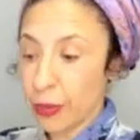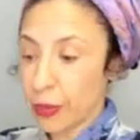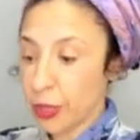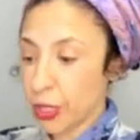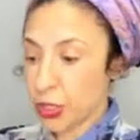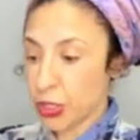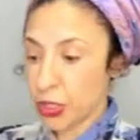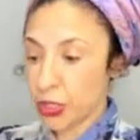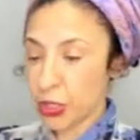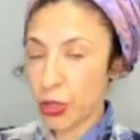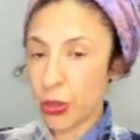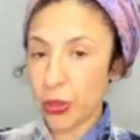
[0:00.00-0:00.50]
I'm
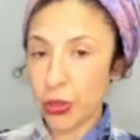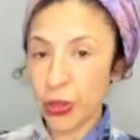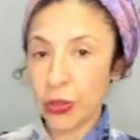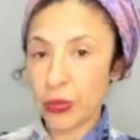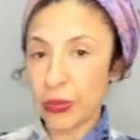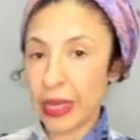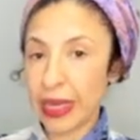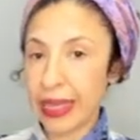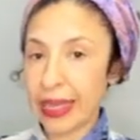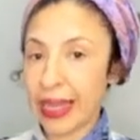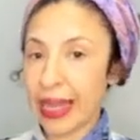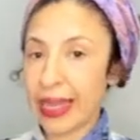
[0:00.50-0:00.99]
going to show
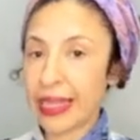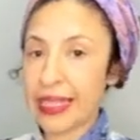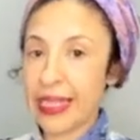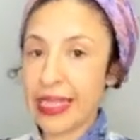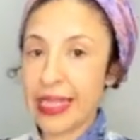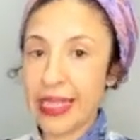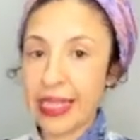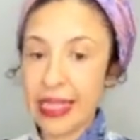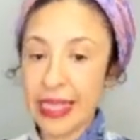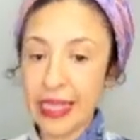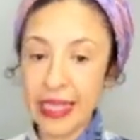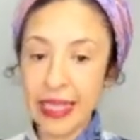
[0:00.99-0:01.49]
you like
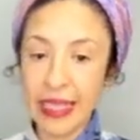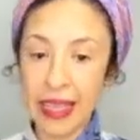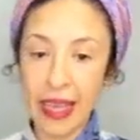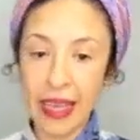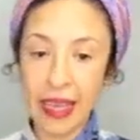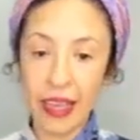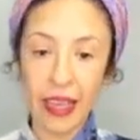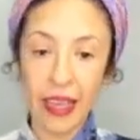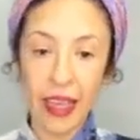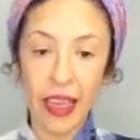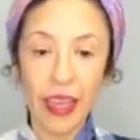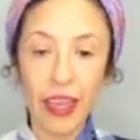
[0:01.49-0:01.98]
ideas
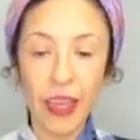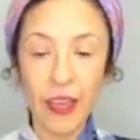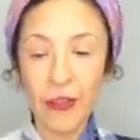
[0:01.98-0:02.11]
that